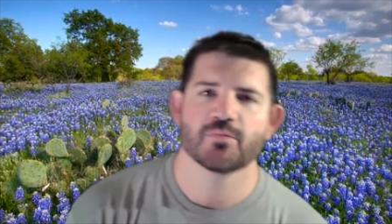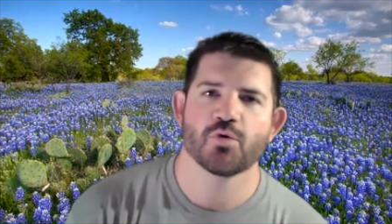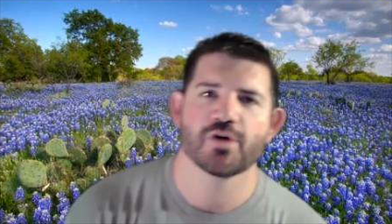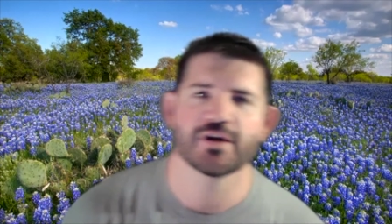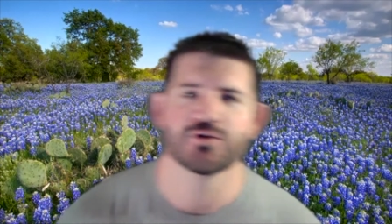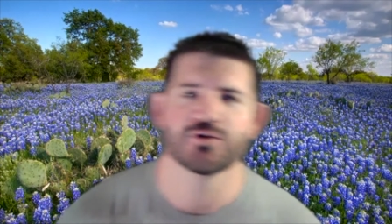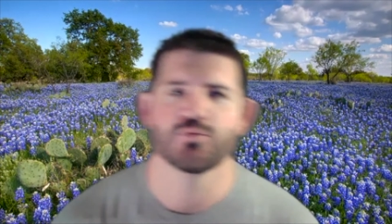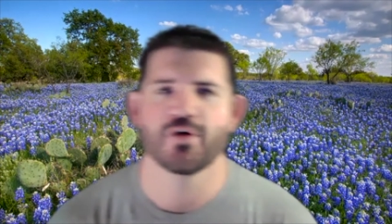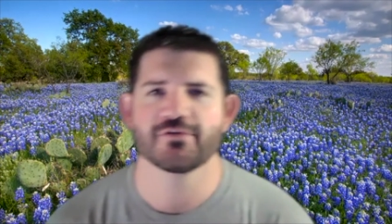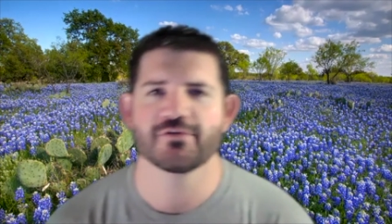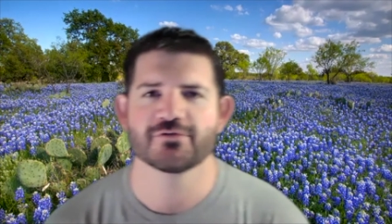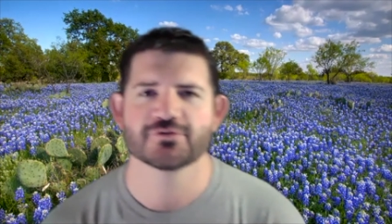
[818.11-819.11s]
morning, New
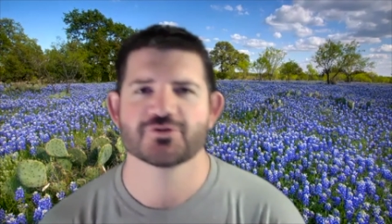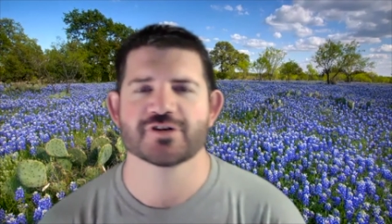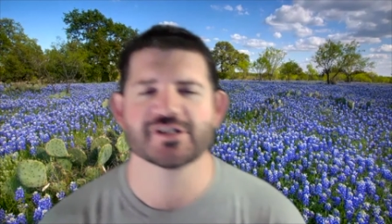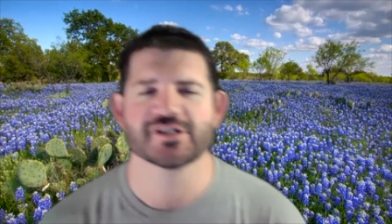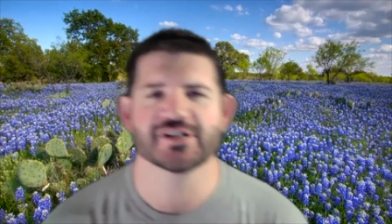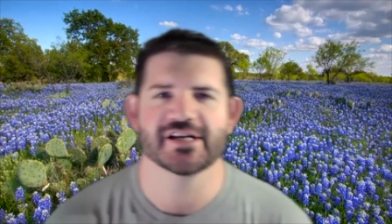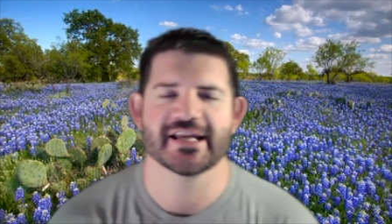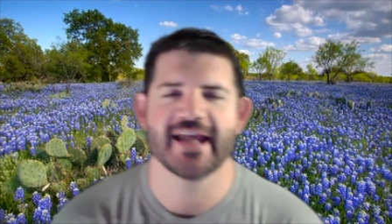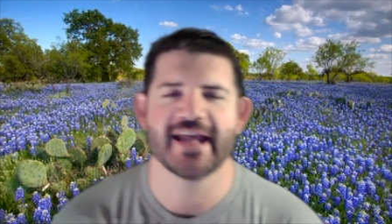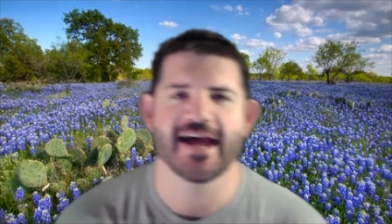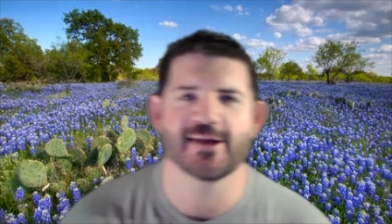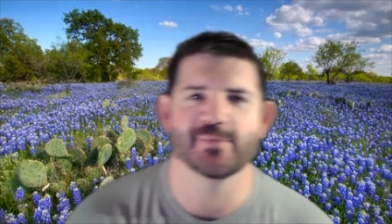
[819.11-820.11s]
Braunfels Christian
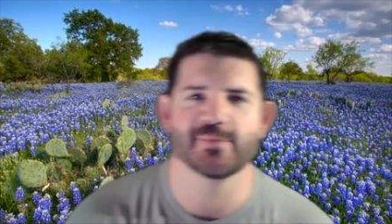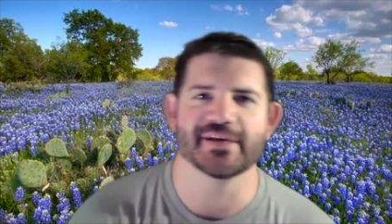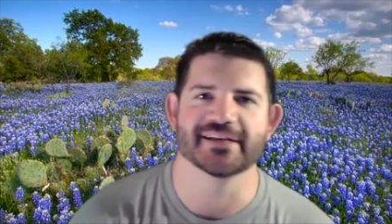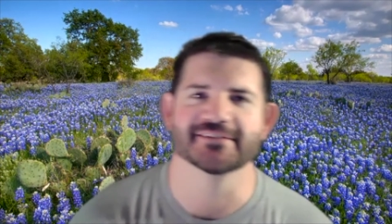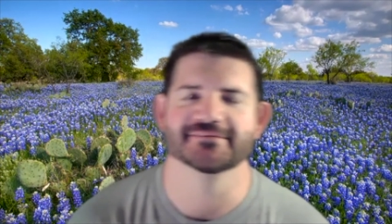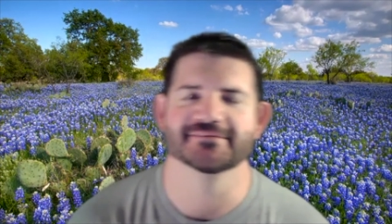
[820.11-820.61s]
Academy.